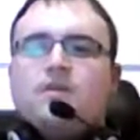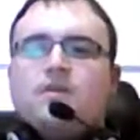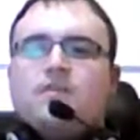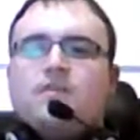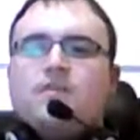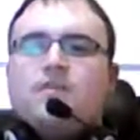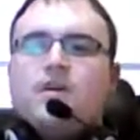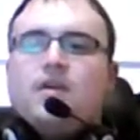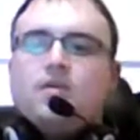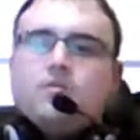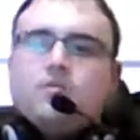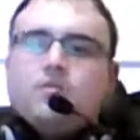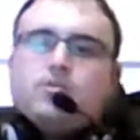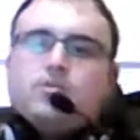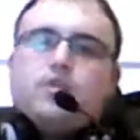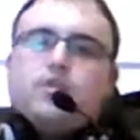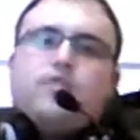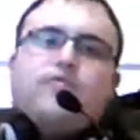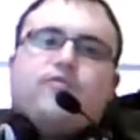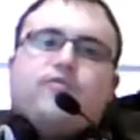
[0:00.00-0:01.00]
vehicles
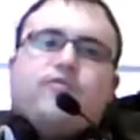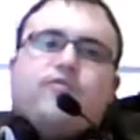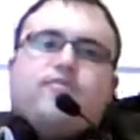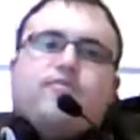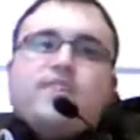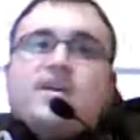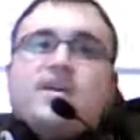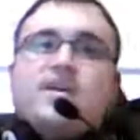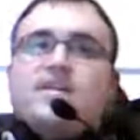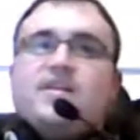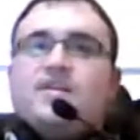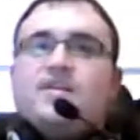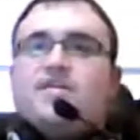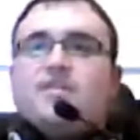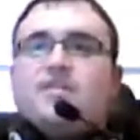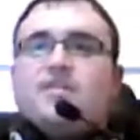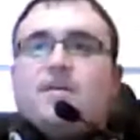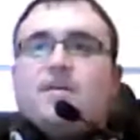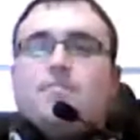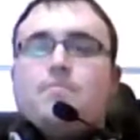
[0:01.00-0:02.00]
of the Raider, the
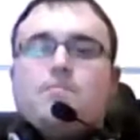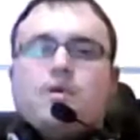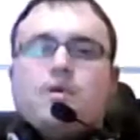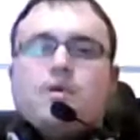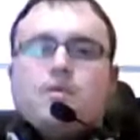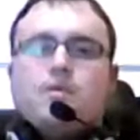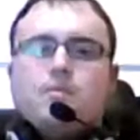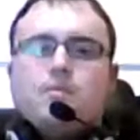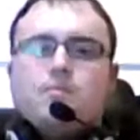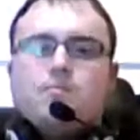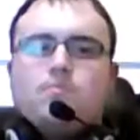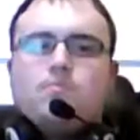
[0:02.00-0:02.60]
10-man